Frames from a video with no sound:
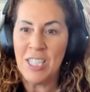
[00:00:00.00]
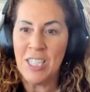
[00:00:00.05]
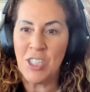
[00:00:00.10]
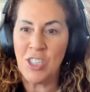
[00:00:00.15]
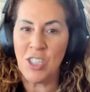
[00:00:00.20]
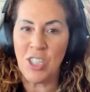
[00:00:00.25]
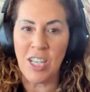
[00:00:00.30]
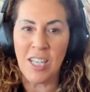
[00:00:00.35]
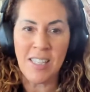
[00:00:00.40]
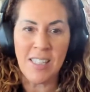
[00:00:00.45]

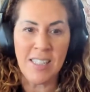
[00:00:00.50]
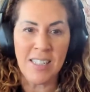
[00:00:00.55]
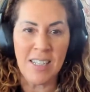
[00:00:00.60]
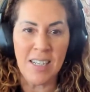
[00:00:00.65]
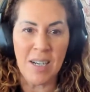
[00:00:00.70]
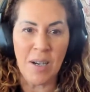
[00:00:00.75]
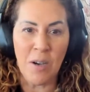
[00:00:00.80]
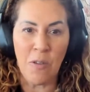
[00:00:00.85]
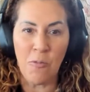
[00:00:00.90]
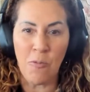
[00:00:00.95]
just
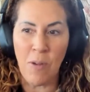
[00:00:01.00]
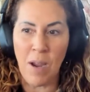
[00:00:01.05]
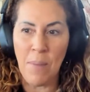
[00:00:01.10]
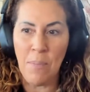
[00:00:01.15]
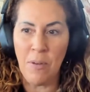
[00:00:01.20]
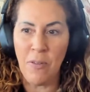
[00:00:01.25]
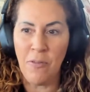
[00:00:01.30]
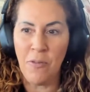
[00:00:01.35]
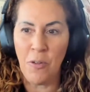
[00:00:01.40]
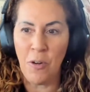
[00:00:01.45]
right
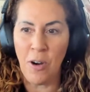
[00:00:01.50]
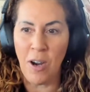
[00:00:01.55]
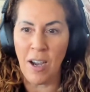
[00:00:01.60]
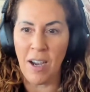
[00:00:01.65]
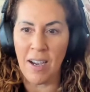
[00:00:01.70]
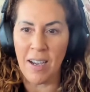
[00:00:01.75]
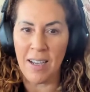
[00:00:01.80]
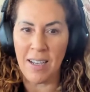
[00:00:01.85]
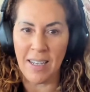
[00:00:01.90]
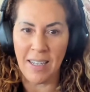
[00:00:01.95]
before
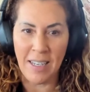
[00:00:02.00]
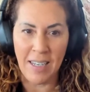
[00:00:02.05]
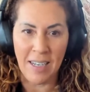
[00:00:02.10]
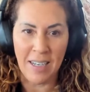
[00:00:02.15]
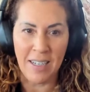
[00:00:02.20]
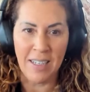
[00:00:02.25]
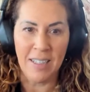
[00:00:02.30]
I